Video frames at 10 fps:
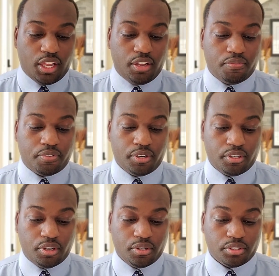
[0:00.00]
and for
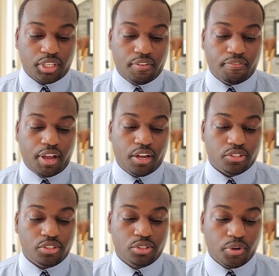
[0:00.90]
those that
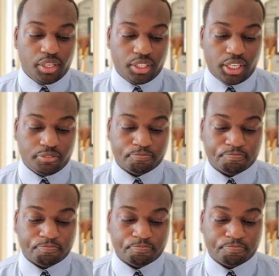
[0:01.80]
file jointly